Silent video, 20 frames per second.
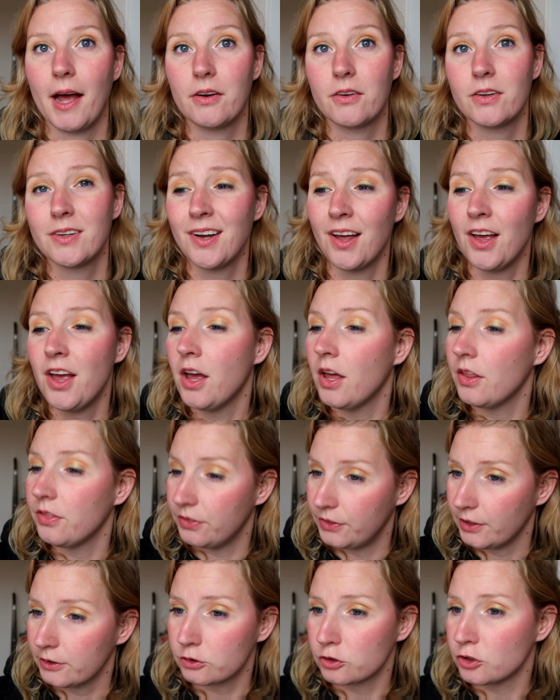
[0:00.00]
on.
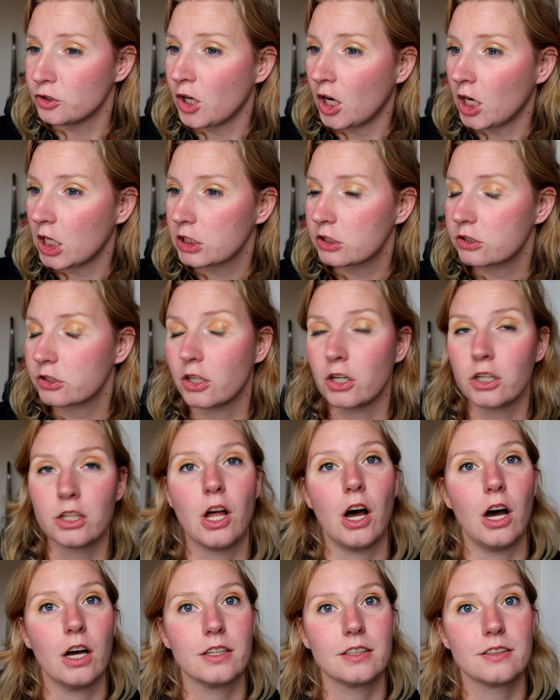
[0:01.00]
There's not a
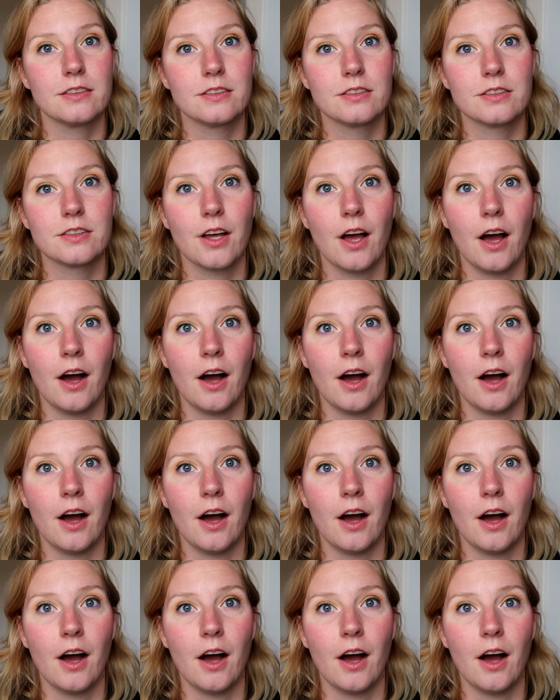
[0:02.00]
lot.